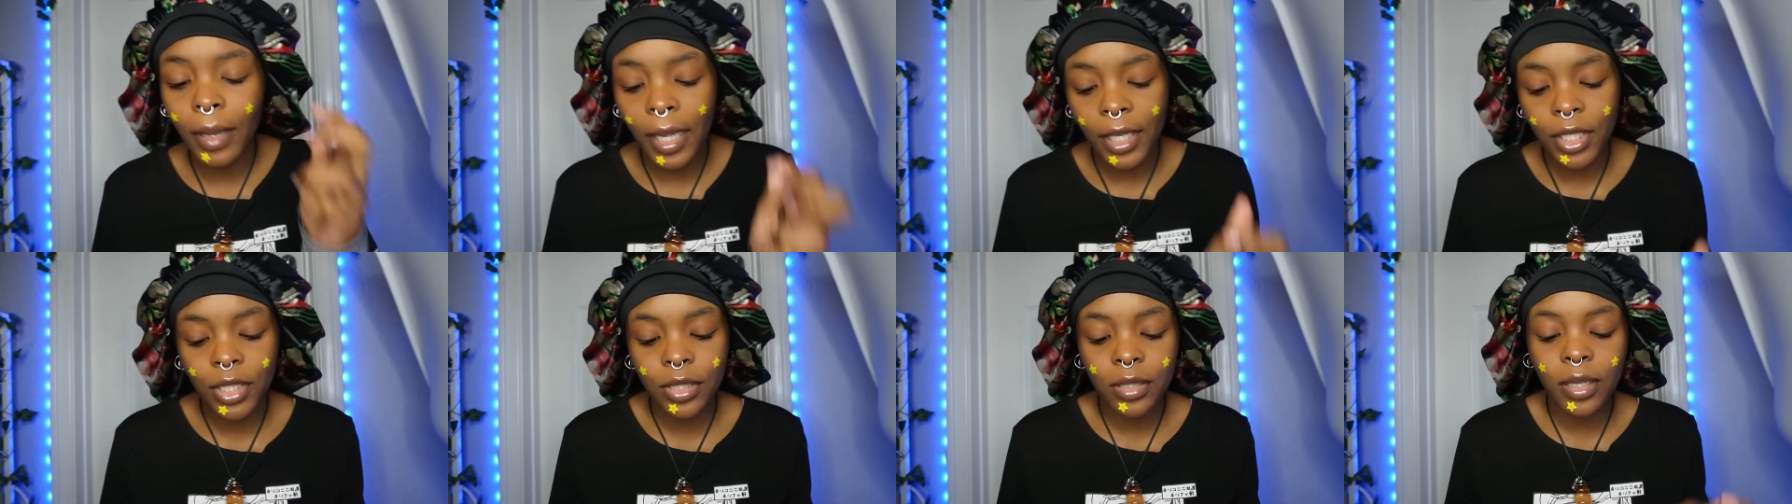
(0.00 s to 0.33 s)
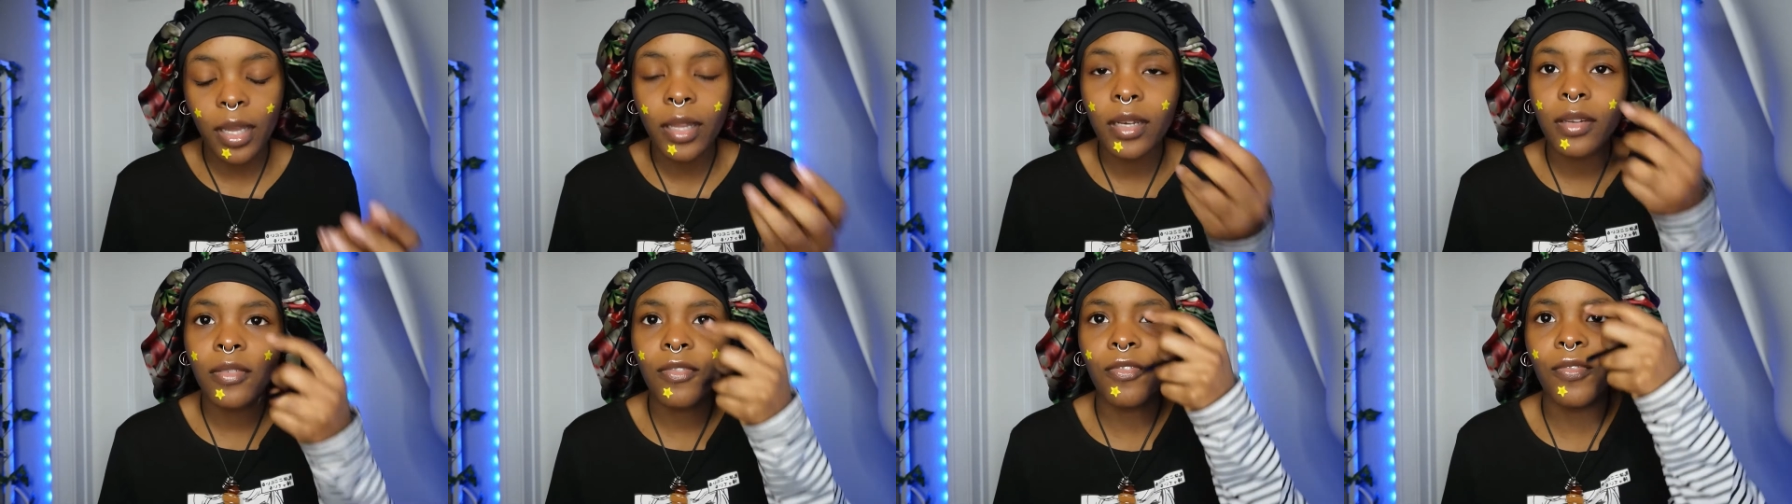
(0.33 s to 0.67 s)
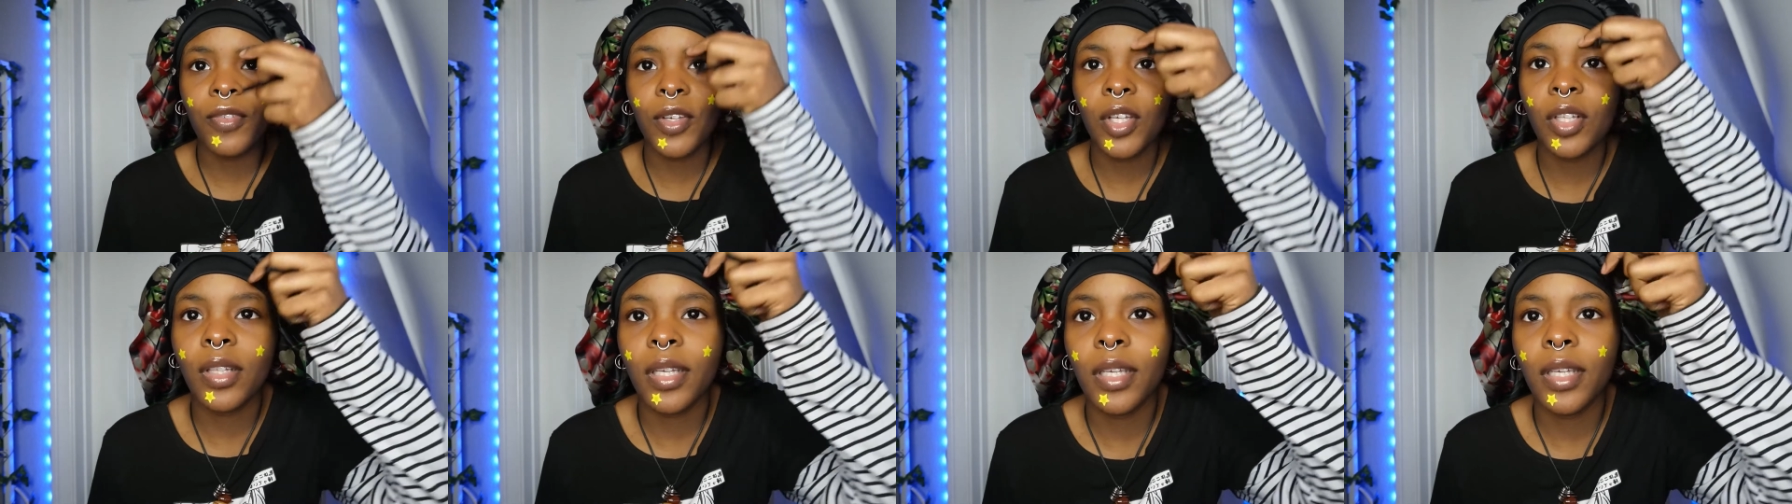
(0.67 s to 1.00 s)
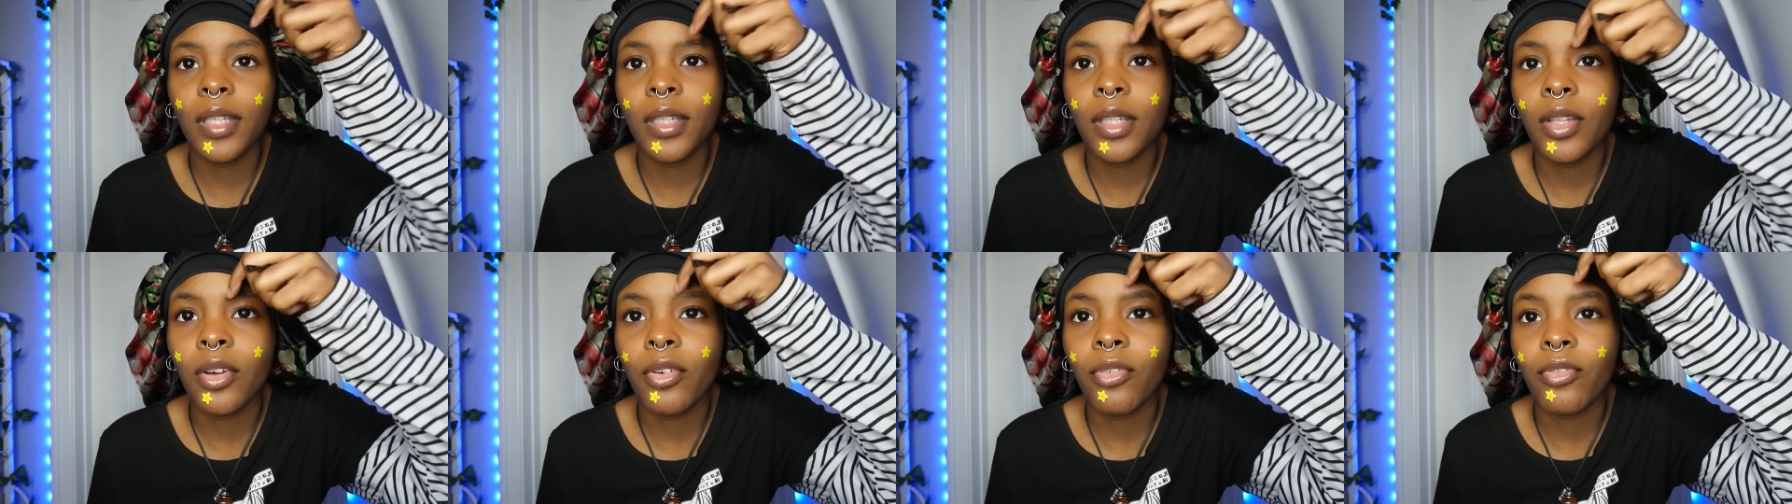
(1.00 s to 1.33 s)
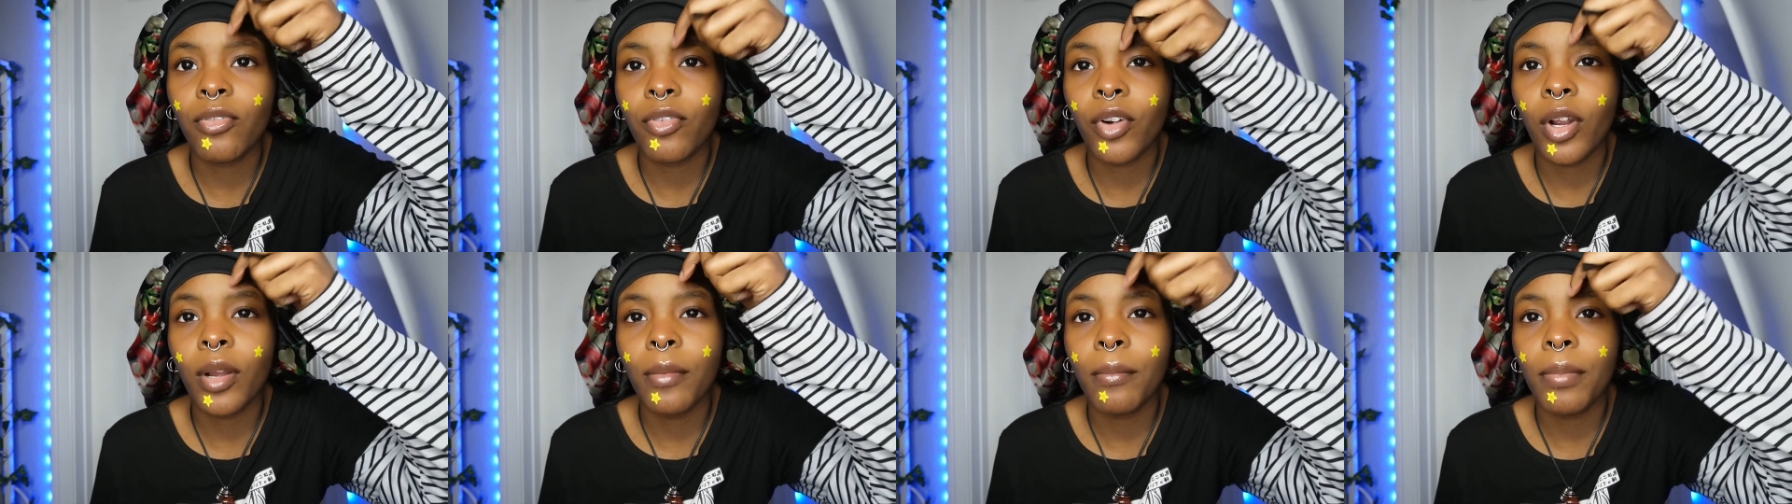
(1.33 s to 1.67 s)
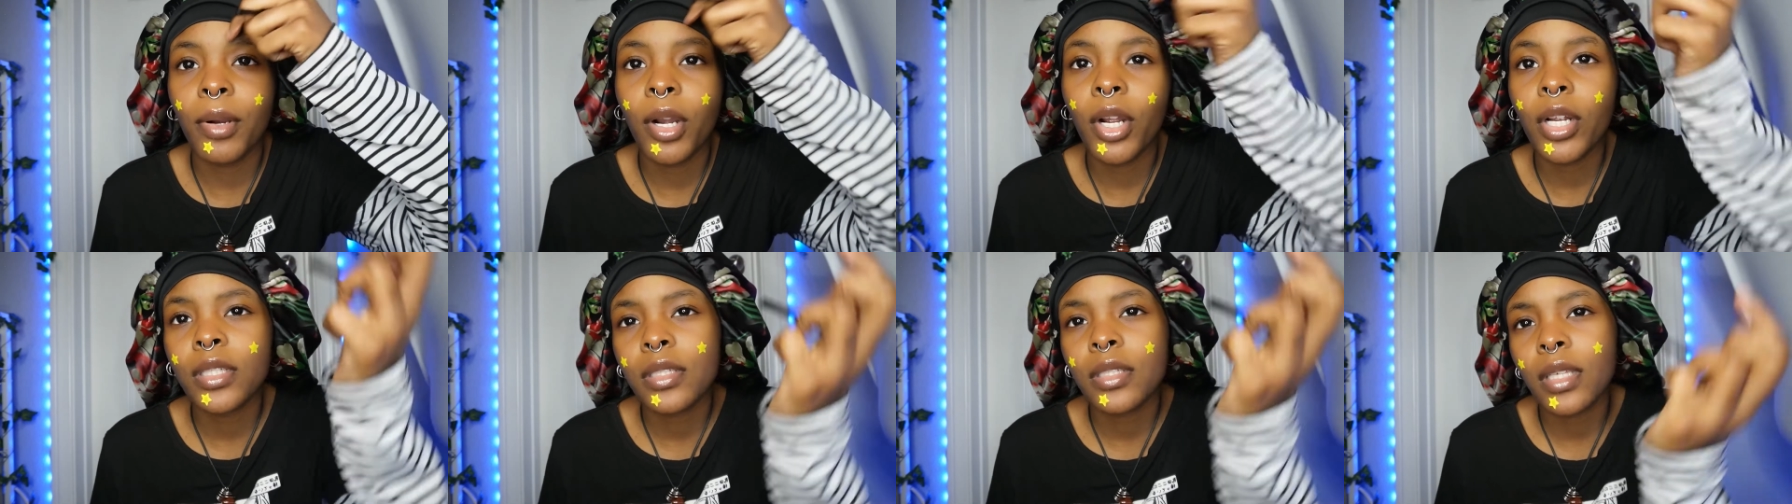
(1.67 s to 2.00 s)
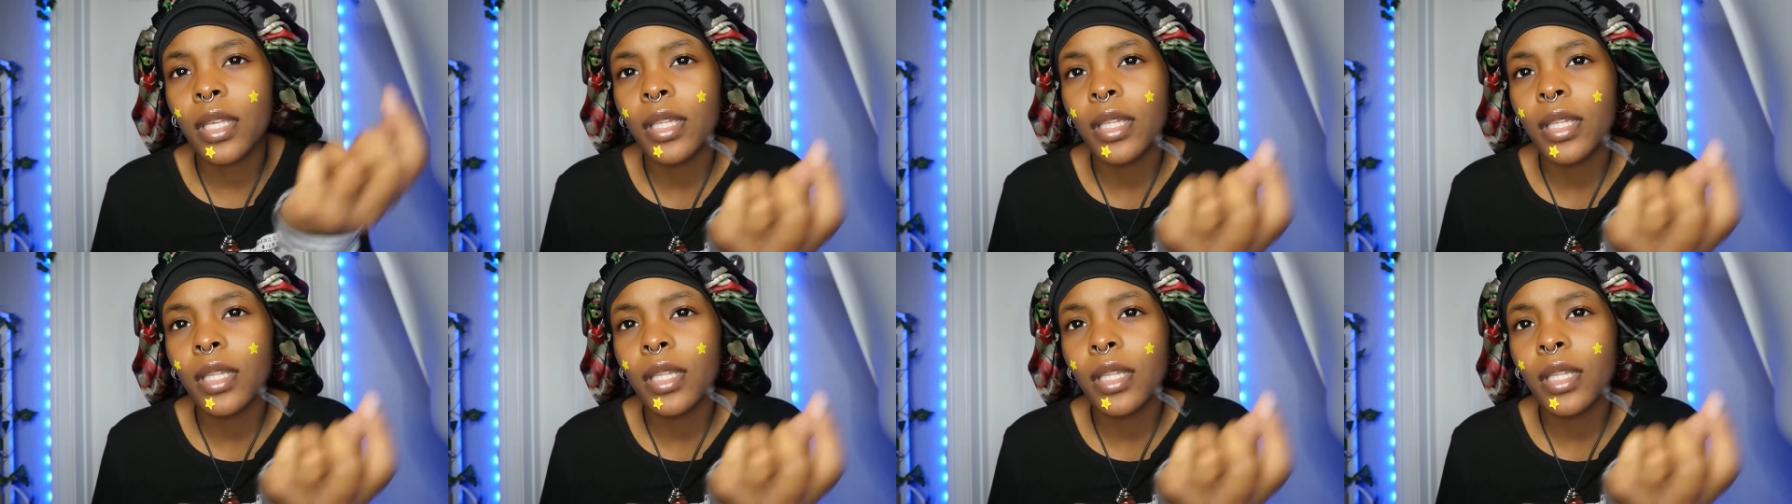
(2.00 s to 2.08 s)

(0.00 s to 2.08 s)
I just kind of fill in the front parts